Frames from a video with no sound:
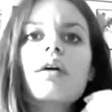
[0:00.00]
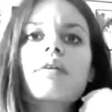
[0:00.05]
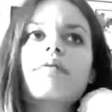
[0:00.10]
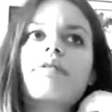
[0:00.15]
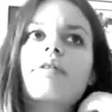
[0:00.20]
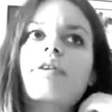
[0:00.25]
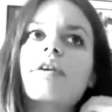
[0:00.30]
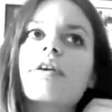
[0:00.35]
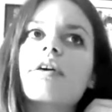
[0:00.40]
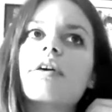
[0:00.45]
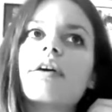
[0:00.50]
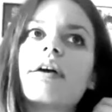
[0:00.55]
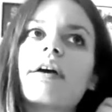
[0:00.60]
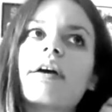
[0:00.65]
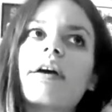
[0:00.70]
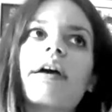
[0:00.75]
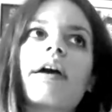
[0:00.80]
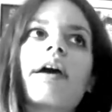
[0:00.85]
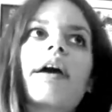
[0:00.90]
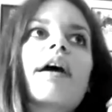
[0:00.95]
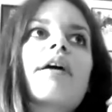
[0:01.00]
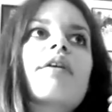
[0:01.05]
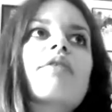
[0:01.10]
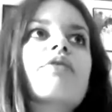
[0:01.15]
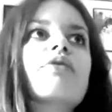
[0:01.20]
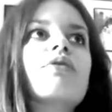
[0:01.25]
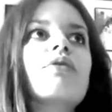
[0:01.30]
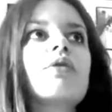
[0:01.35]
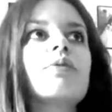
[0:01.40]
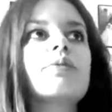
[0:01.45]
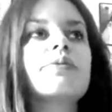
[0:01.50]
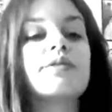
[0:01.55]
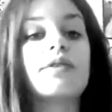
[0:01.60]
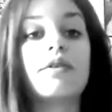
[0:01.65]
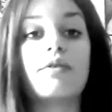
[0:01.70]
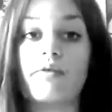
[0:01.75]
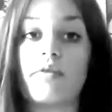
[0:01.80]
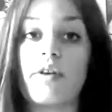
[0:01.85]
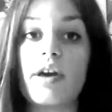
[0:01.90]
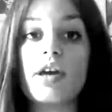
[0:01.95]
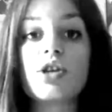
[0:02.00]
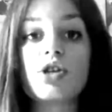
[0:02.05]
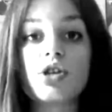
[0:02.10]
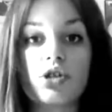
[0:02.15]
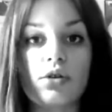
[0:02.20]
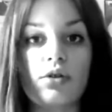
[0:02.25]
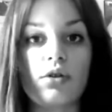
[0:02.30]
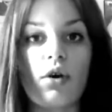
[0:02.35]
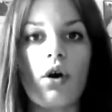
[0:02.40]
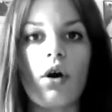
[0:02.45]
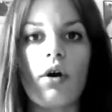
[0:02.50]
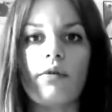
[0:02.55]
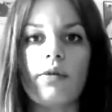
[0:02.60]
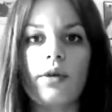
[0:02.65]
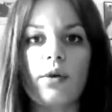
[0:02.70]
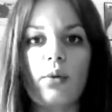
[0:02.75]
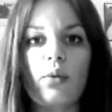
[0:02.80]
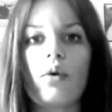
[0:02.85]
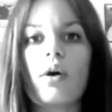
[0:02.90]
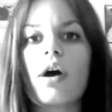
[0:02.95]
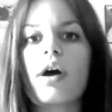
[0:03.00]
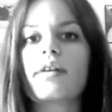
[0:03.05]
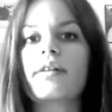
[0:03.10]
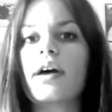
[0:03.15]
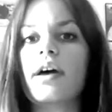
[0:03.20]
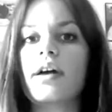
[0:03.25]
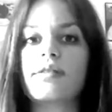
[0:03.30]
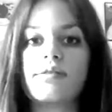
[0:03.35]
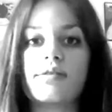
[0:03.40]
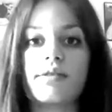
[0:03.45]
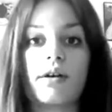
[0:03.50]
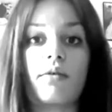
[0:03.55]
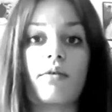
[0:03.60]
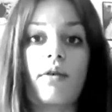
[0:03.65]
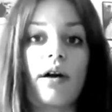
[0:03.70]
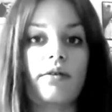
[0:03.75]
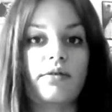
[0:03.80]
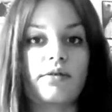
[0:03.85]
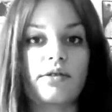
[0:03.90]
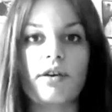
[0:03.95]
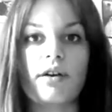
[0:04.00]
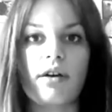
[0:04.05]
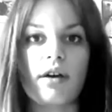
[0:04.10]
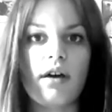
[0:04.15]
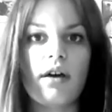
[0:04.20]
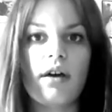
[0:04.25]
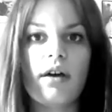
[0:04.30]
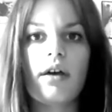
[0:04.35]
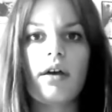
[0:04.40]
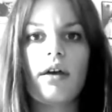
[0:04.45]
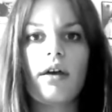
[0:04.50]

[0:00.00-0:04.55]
The careful observation of the world that surrounds her